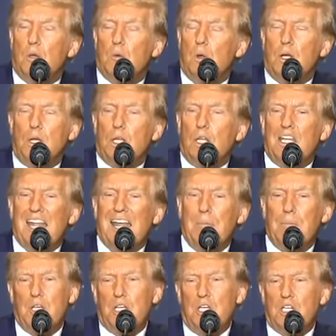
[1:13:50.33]
What the
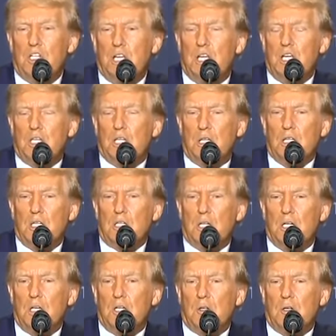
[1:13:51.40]
damage he's done to this
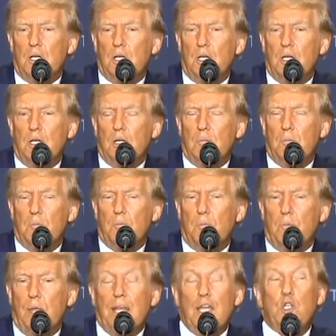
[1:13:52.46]
country,
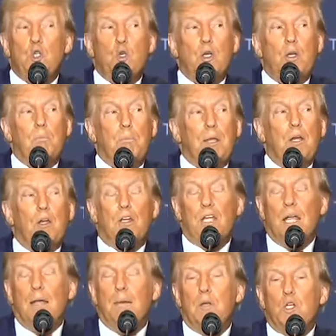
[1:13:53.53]
and he's doing bigger
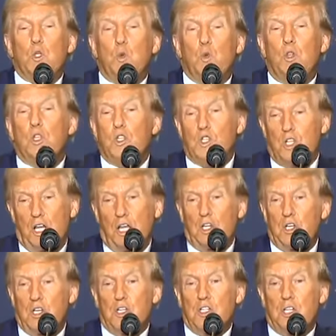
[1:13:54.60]
damage with his
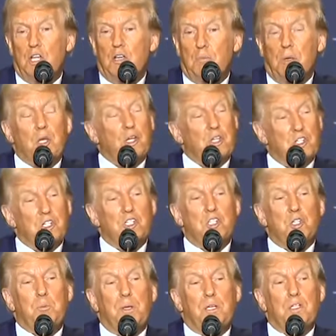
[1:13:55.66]
election stuff, because this is
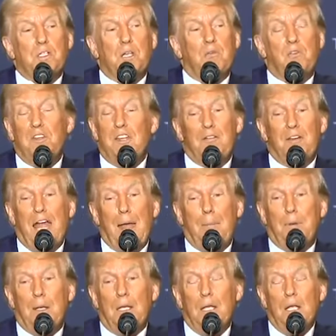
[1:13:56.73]
big stuff. It never
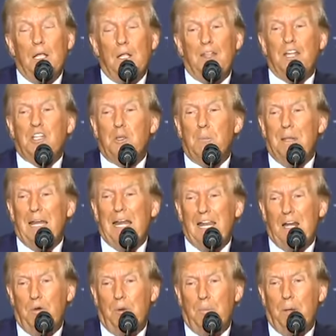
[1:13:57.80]
happened. That's a banana
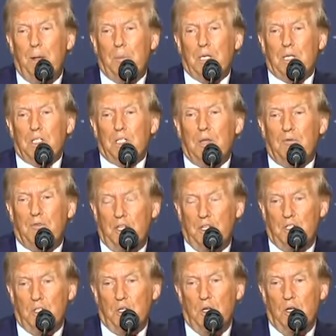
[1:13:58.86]
republic stuff that's
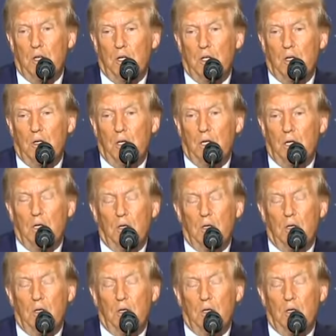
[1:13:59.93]
going on, you know.